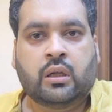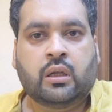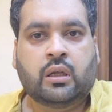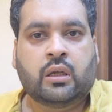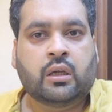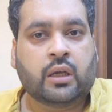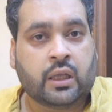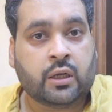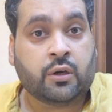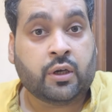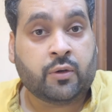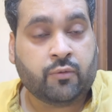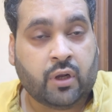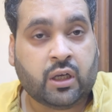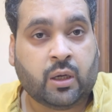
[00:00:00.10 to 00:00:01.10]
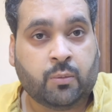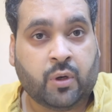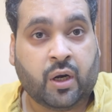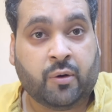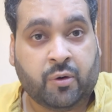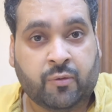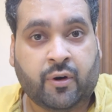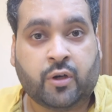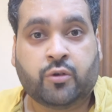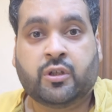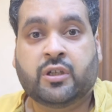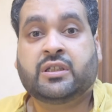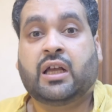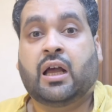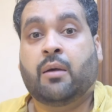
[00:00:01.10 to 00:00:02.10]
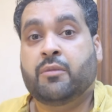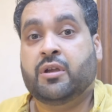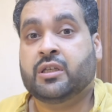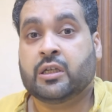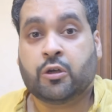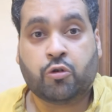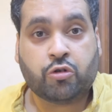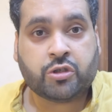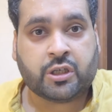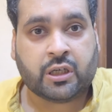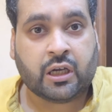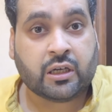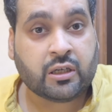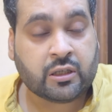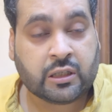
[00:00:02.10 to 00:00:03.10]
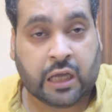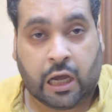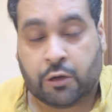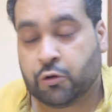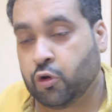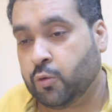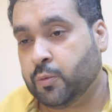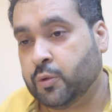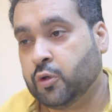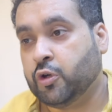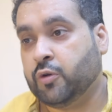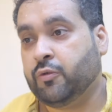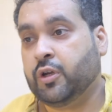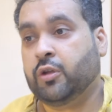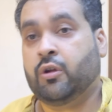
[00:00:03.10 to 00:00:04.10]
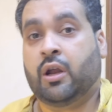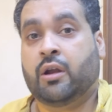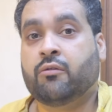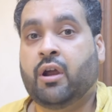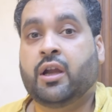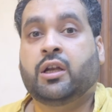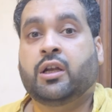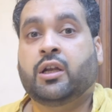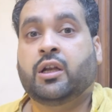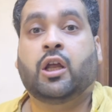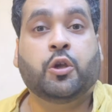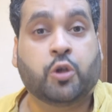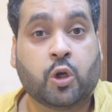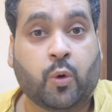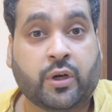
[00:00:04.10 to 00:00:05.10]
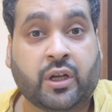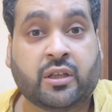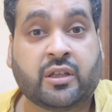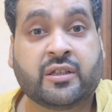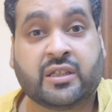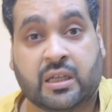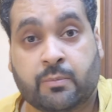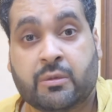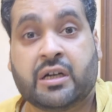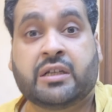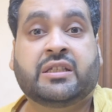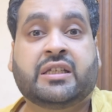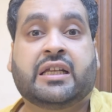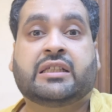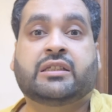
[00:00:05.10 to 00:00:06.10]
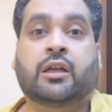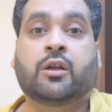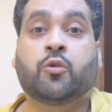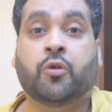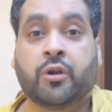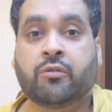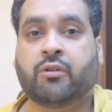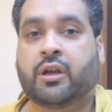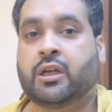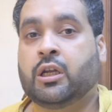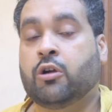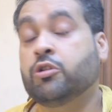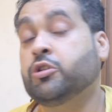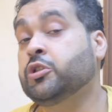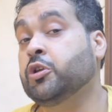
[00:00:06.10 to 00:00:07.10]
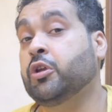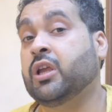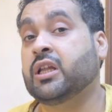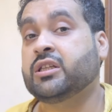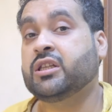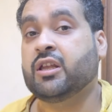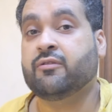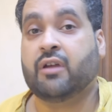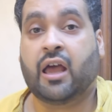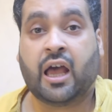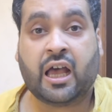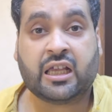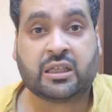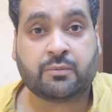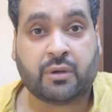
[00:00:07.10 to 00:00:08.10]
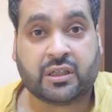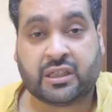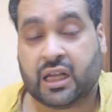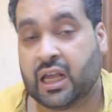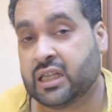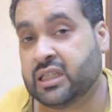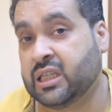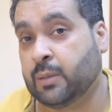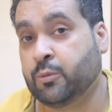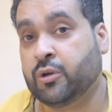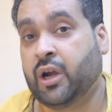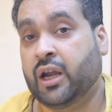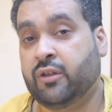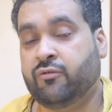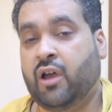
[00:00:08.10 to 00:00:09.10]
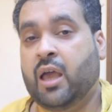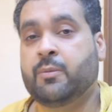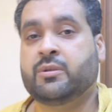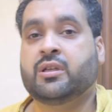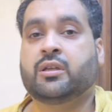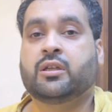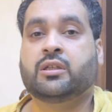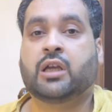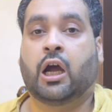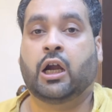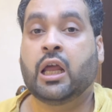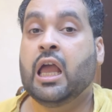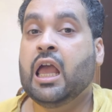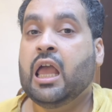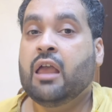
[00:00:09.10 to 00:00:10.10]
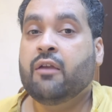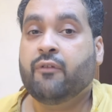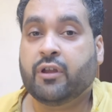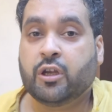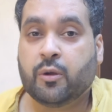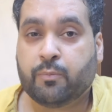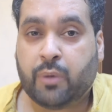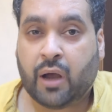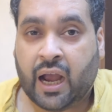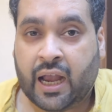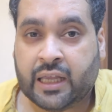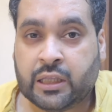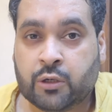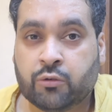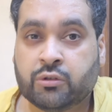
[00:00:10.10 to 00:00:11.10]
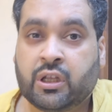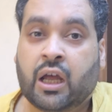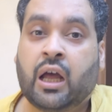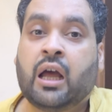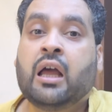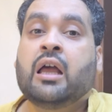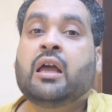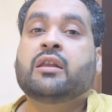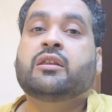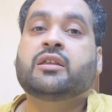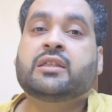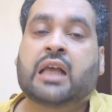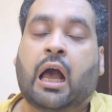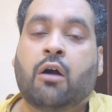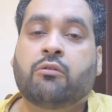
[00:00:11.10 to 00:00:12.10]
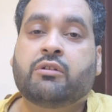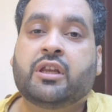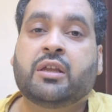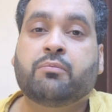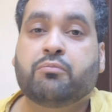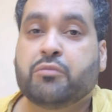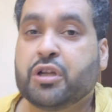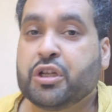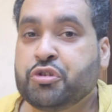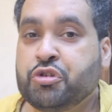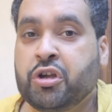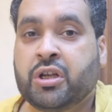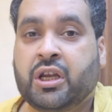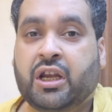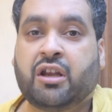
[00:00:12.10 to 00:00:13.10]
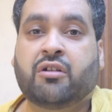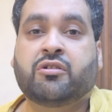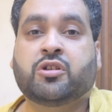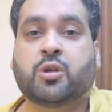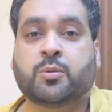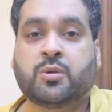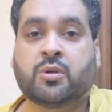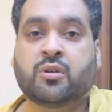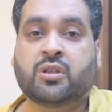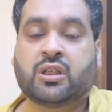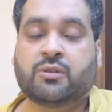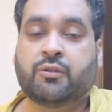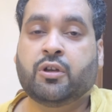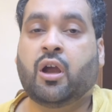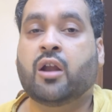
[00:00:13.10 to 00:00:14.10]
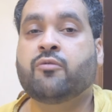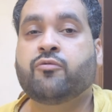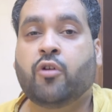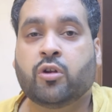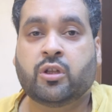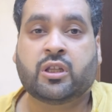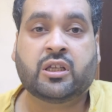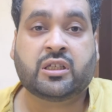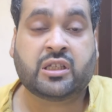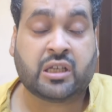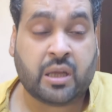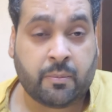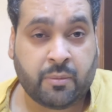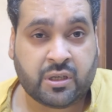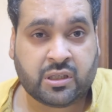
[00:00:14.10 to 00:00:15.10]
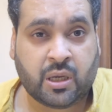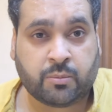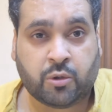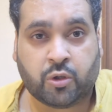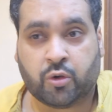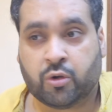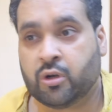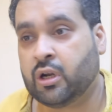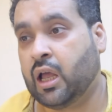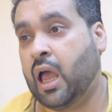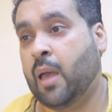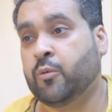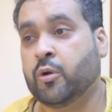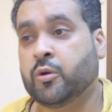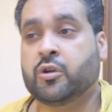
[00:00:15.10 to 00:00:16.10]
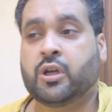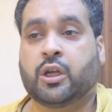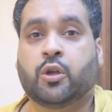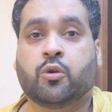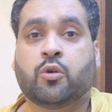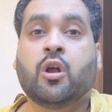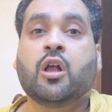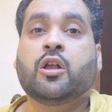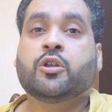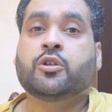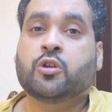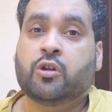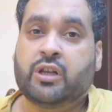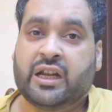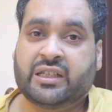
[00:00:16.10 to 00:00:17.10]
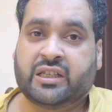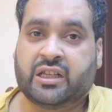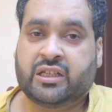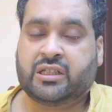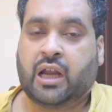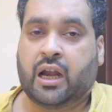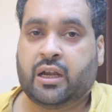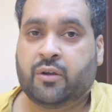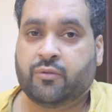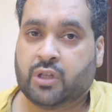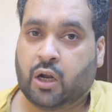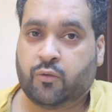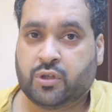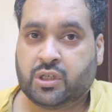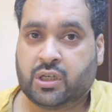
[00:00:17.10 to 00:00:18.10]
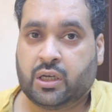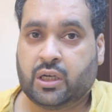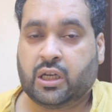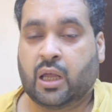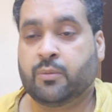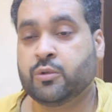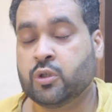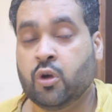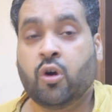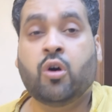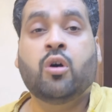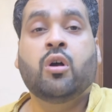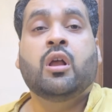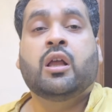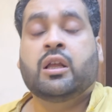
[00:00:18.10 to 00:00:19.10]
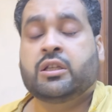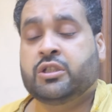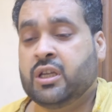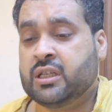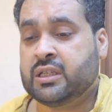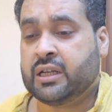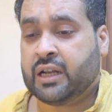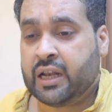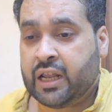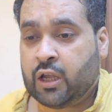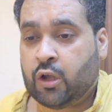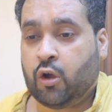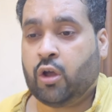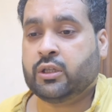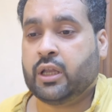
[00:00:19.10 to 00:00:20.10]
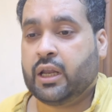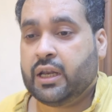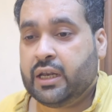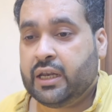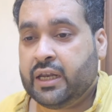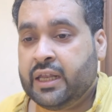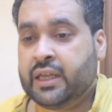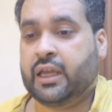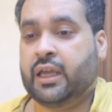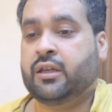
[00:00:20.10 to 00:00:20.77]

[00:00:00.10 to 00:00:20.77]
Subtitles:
Hello and welcome everyone to this amazing hosting a discount coupon code video. And right now, you know what, that the summer sales are going right now, so you can save as much as up to 95% discount when you buy through the discount link mentioned in the description of this video and follow this step-by-step tutorial I'm going to tell you. So let's get started without wasting any time. So just click on the link in the